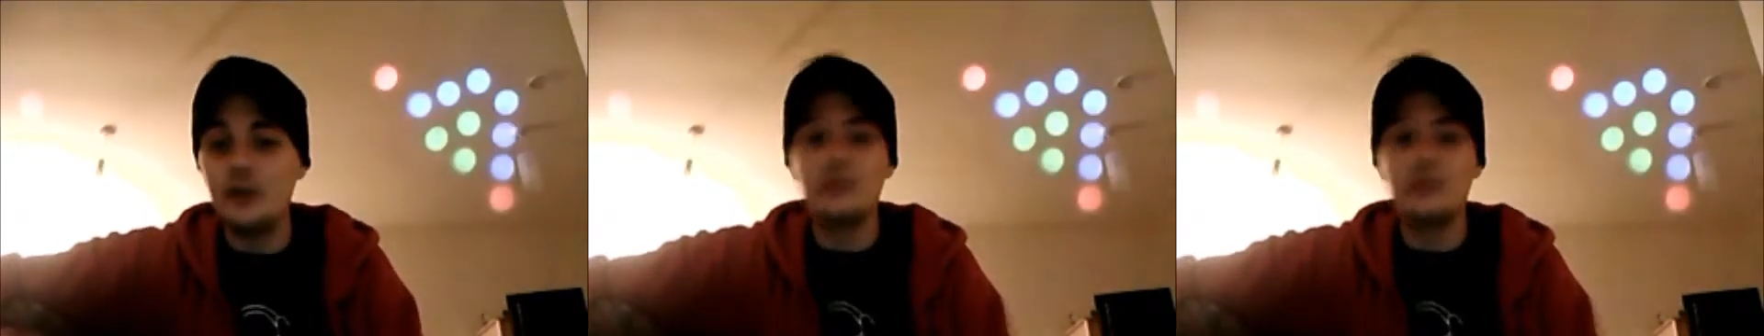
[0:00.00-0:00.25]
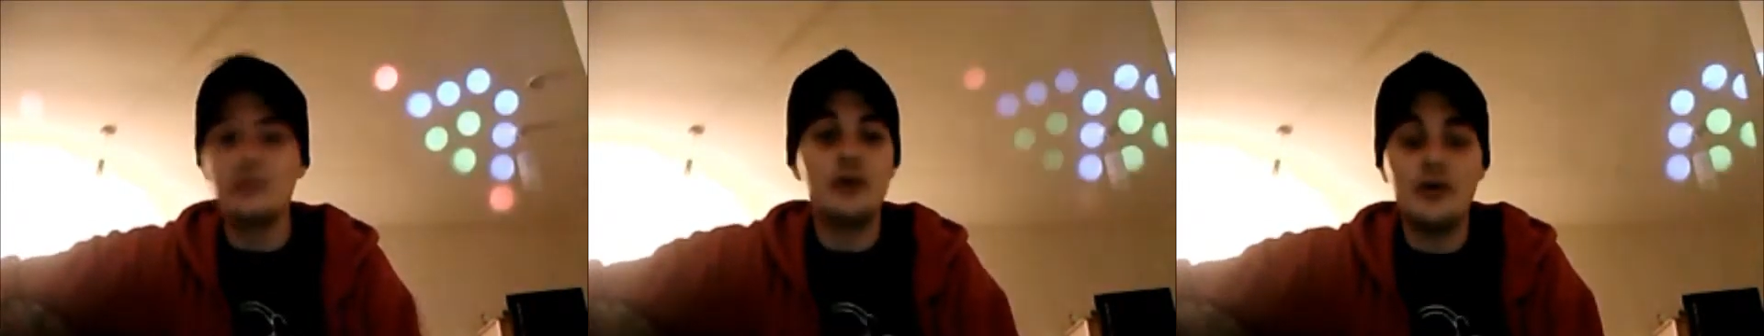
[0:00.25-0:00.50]

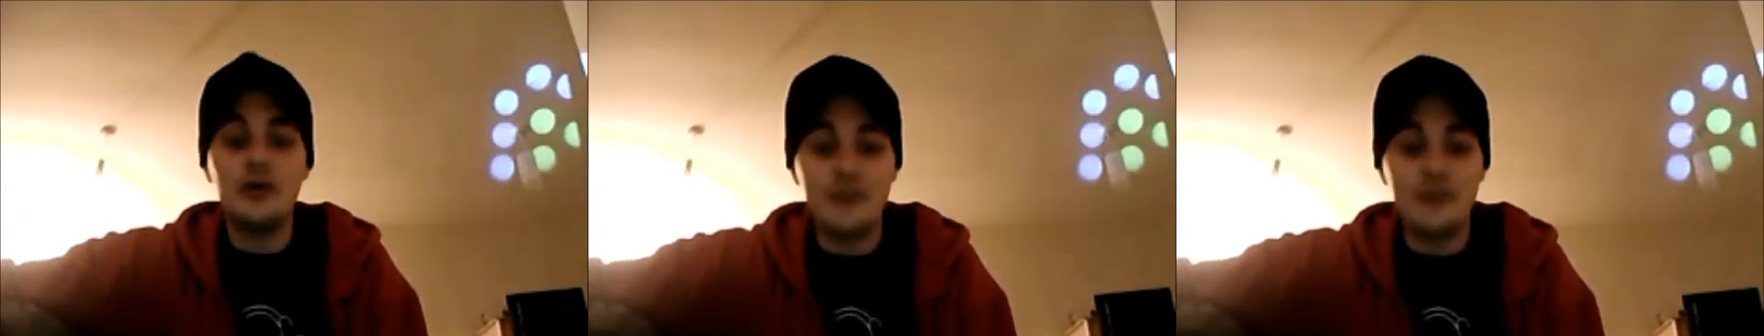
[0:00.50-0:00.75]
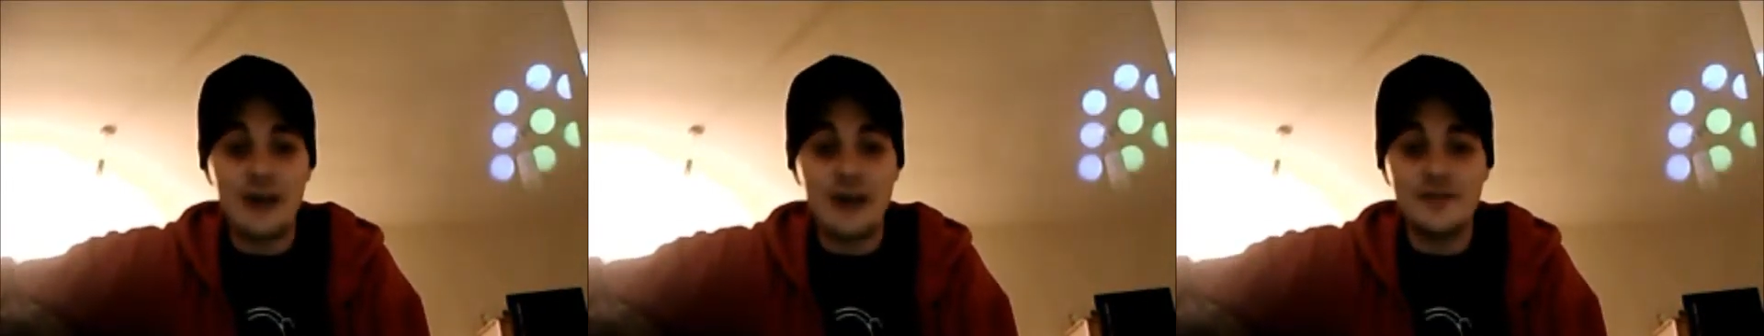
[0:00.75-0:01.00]
Don't
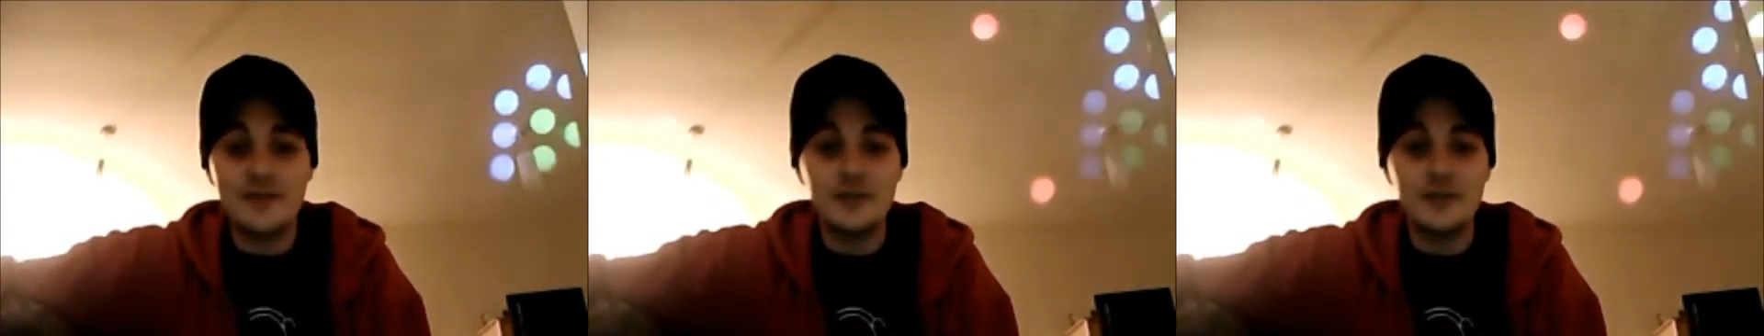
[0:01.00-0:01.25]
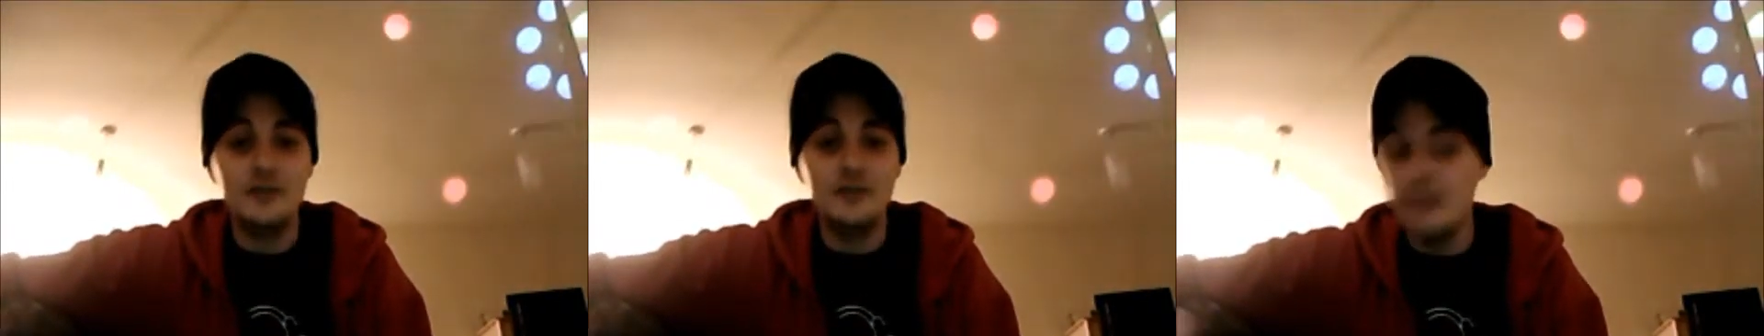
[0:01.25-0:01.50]
talk
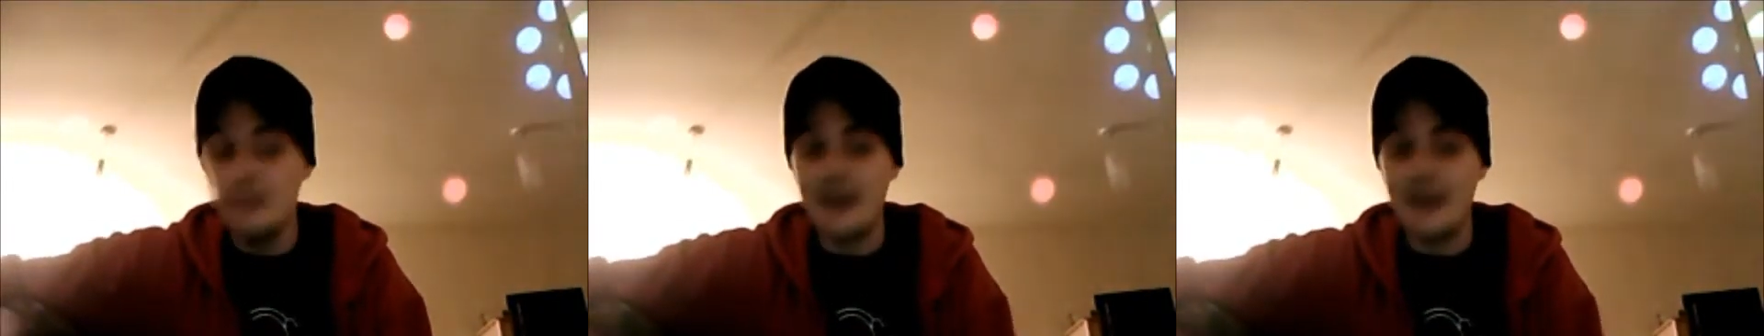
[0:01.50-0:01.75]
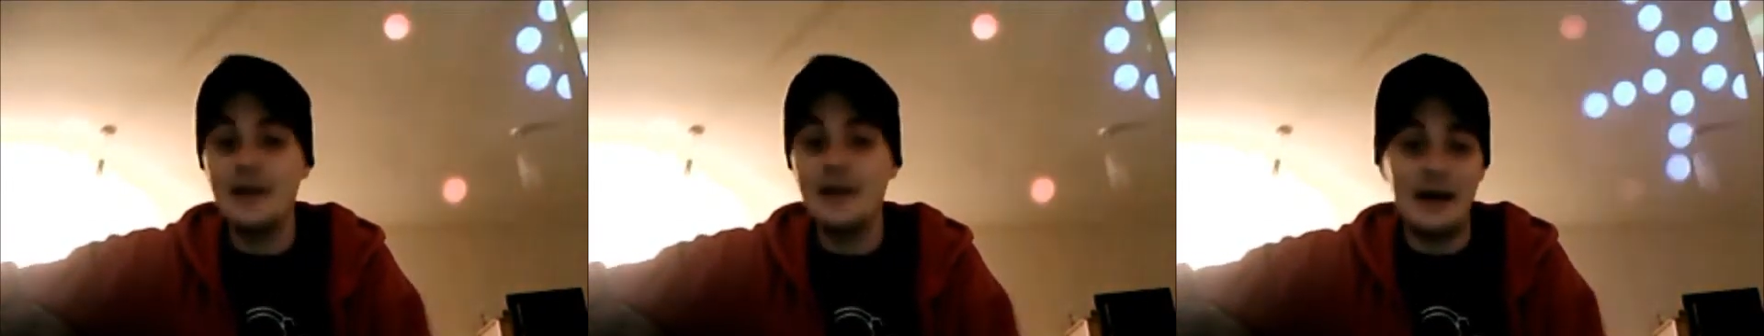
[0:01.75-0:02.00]
fast,
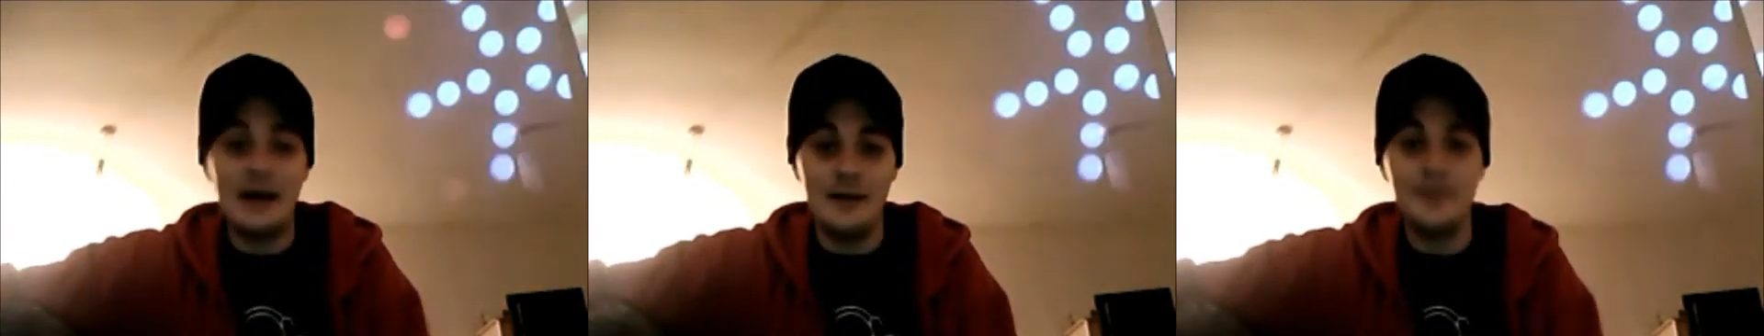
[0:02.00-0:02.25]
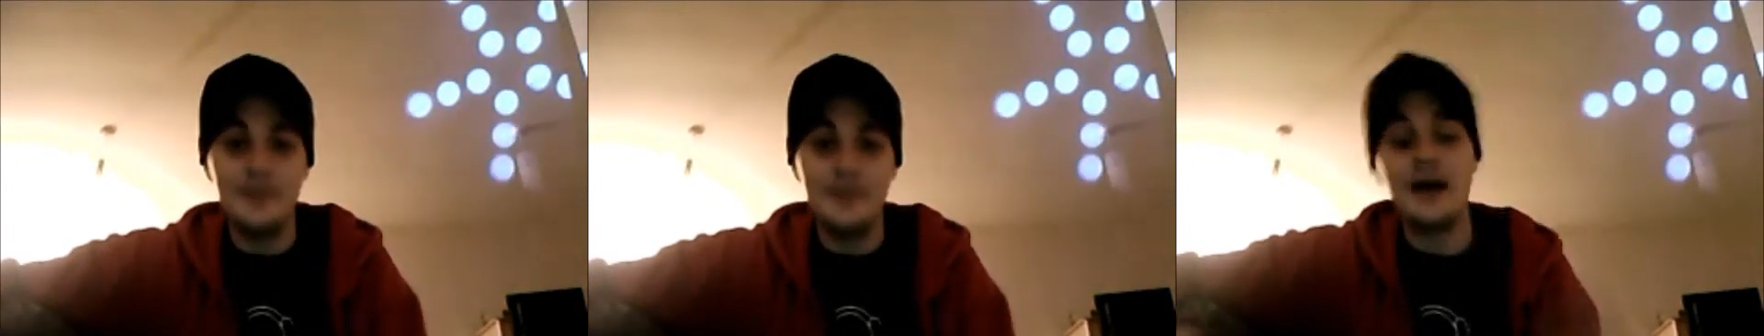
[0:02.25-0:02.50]
remain
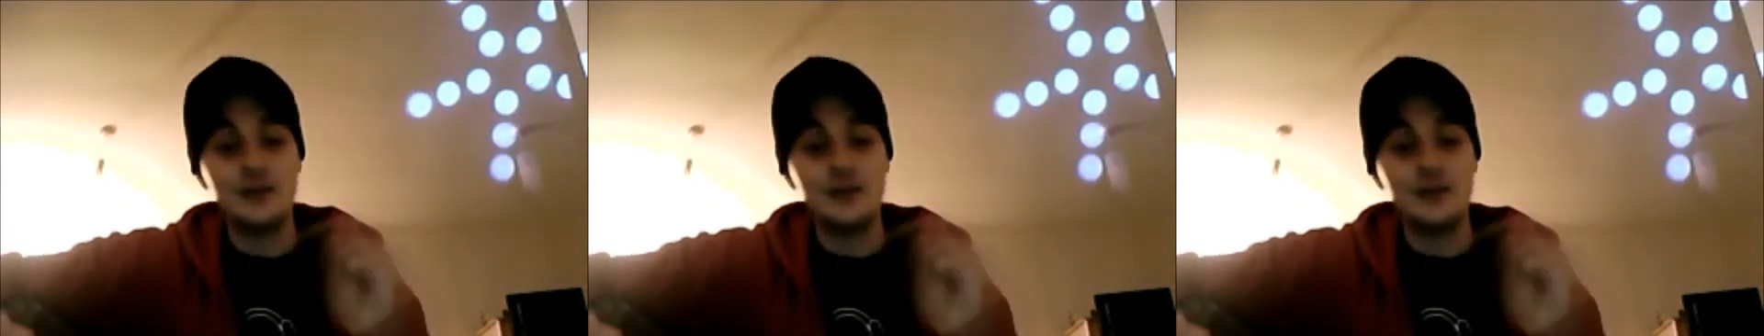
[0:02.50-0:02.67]
calm,